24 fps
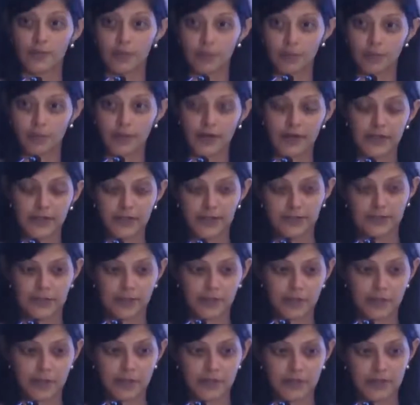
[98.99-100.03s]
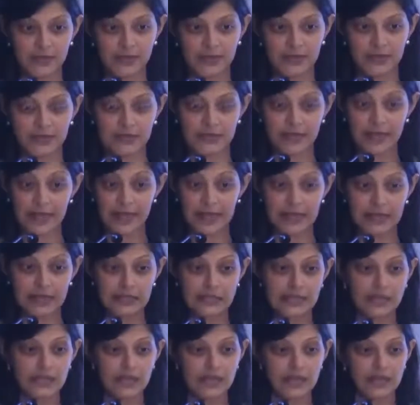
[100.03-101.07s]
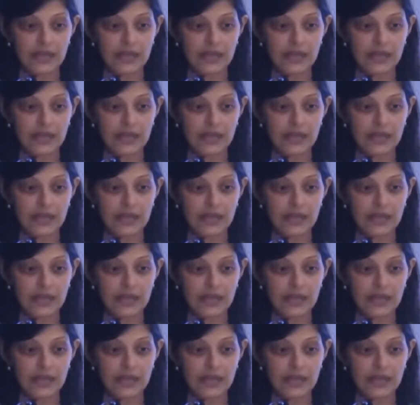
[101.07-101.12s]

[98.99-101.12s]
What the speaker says: prior to the amendment that they had.